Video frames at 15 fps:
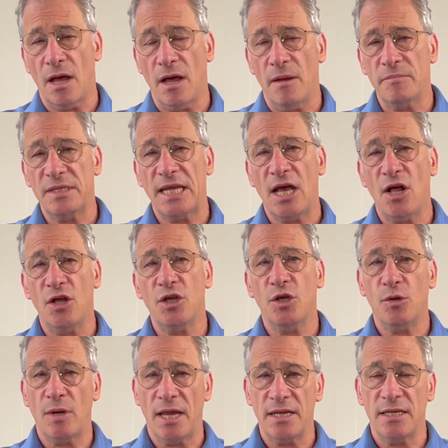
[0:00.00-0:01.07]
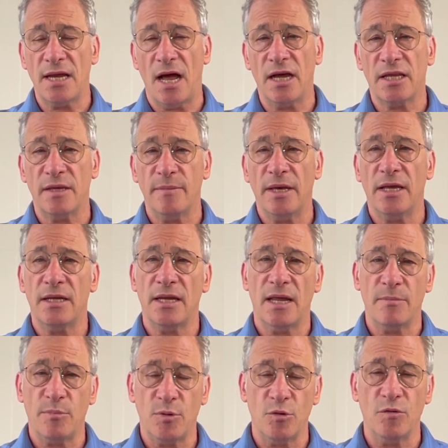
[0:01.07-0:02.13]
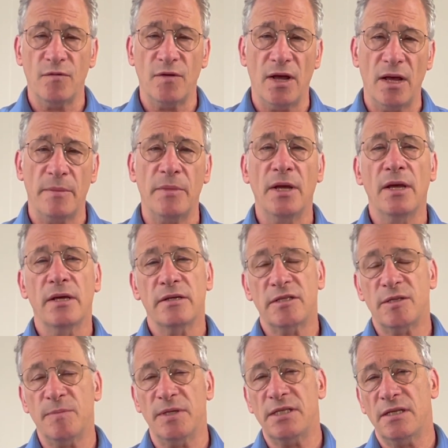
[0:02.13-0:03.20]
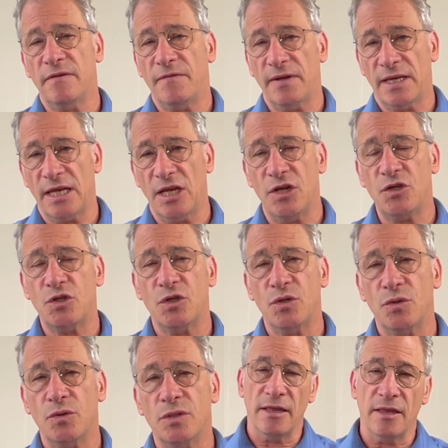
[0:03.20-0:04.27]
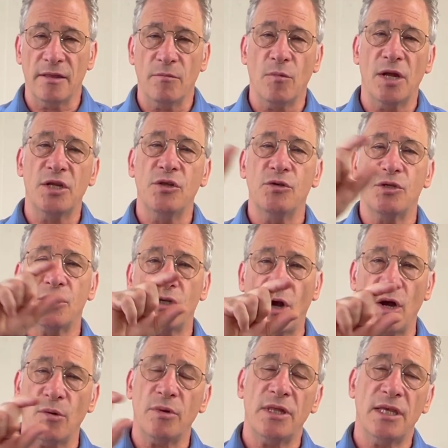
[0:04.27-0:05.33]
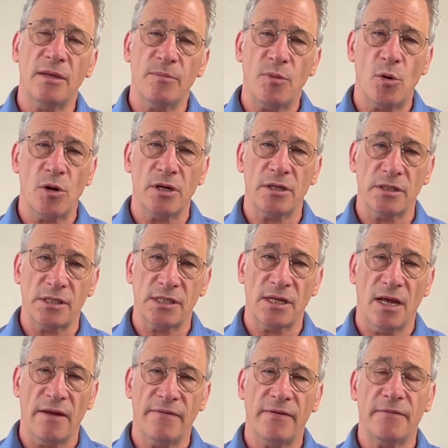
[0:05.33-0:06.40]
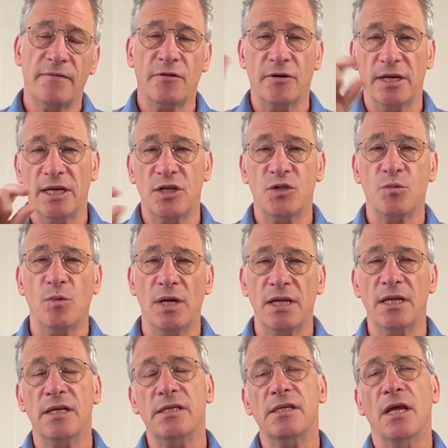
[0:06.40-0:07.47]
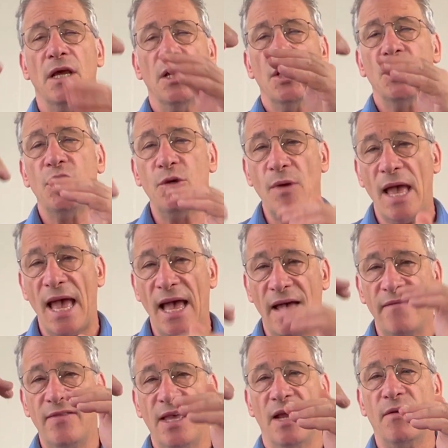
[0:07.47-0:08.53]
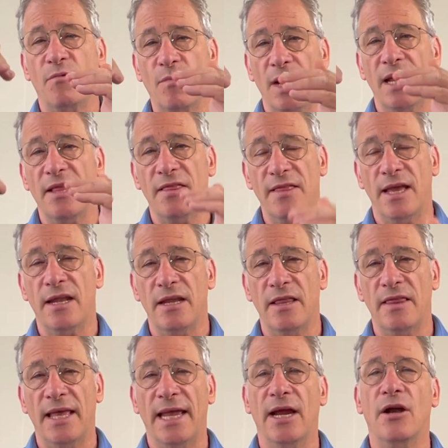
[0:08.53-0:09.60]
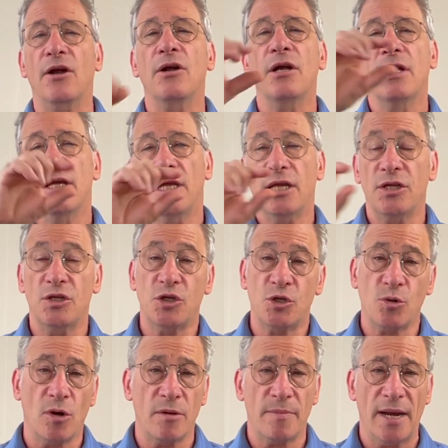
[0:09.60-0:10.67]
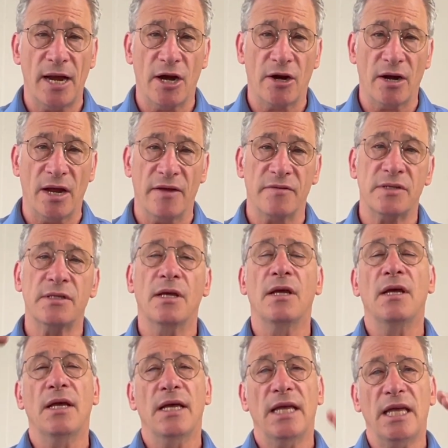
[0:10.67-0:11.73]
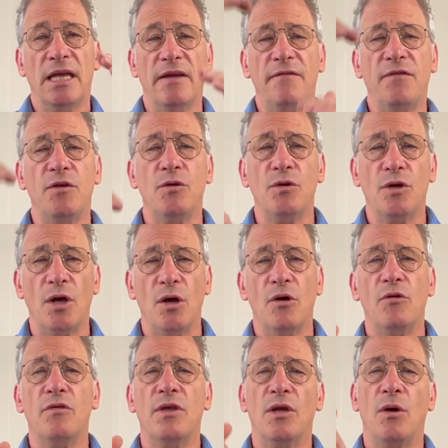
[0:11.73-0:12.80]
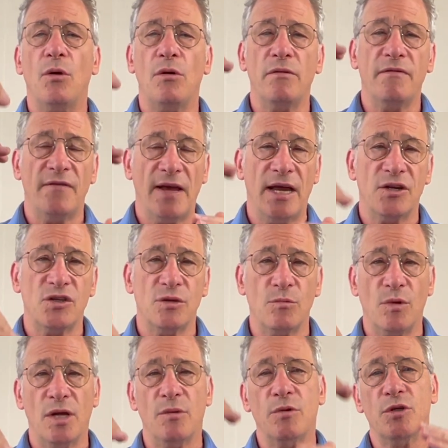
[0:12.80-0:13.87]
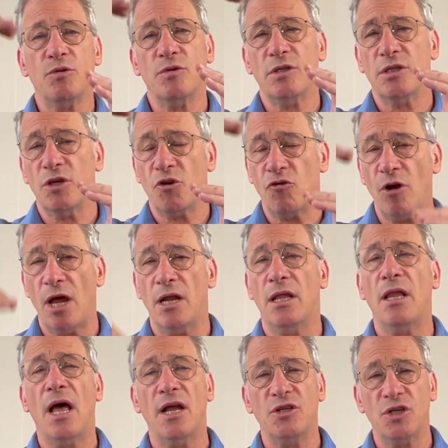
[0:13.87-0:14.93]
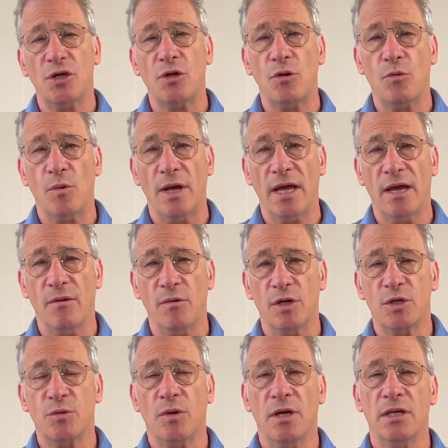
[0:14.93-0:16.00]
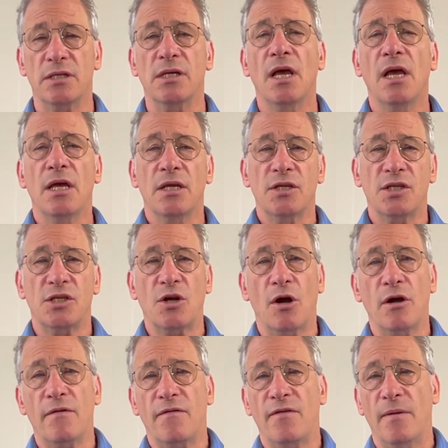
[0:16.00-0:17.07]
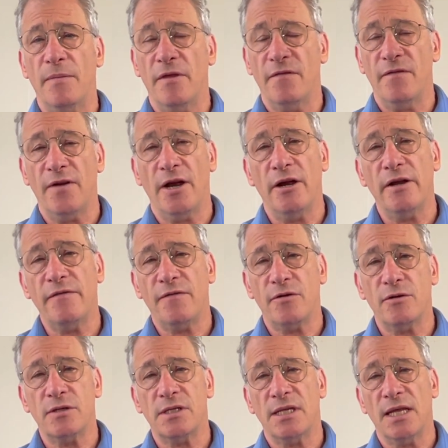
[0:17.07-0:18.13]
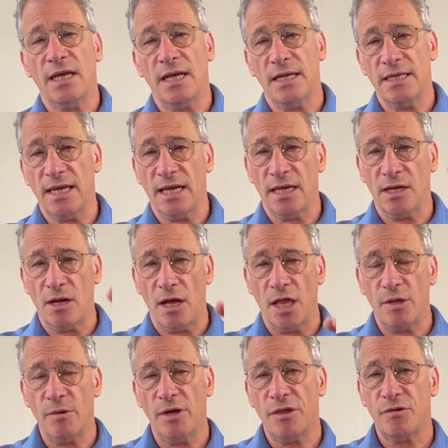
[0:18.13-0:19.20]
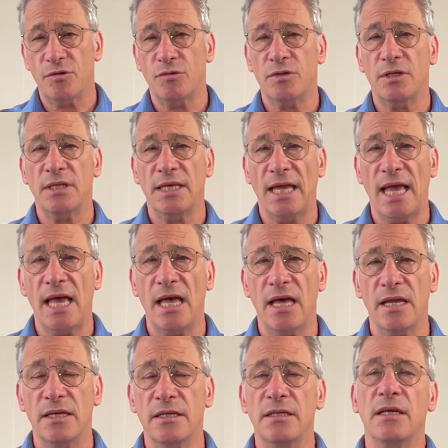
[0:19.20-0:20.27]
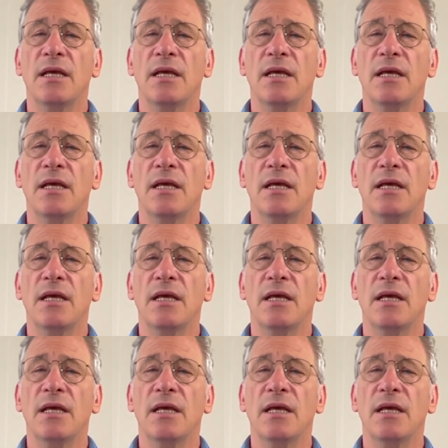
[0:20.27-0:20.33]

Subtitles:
tell you and document and prove up specific issues, when you start with the important stuff for each witness, you have that right then and there in short paragraphs. If you go the old-fashioned way, which was the chronological way, which was start from the very first thing and take it all the way through to the end,